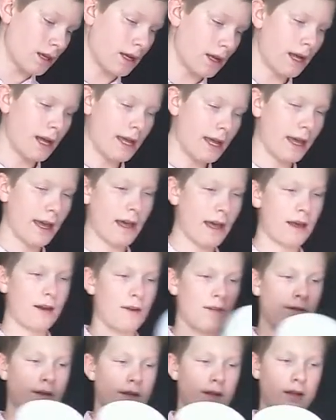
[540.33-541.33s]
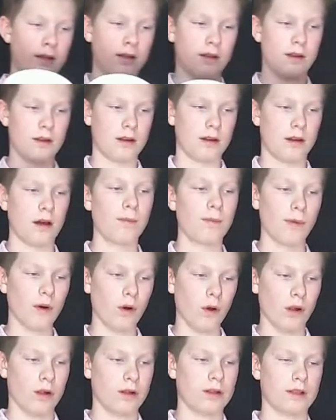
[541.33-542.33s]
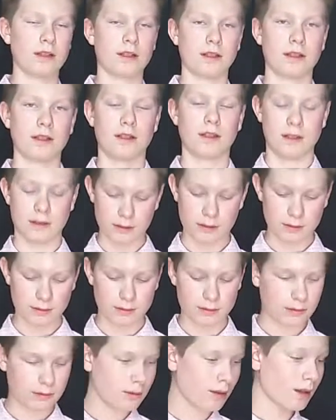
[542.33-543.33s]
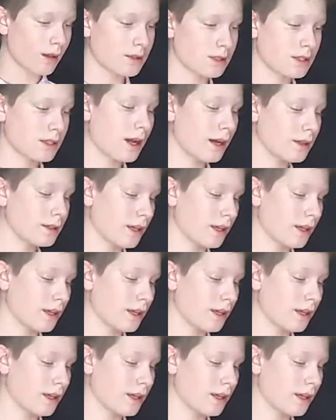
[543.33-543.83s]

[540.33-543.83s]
I have a bowl. It's got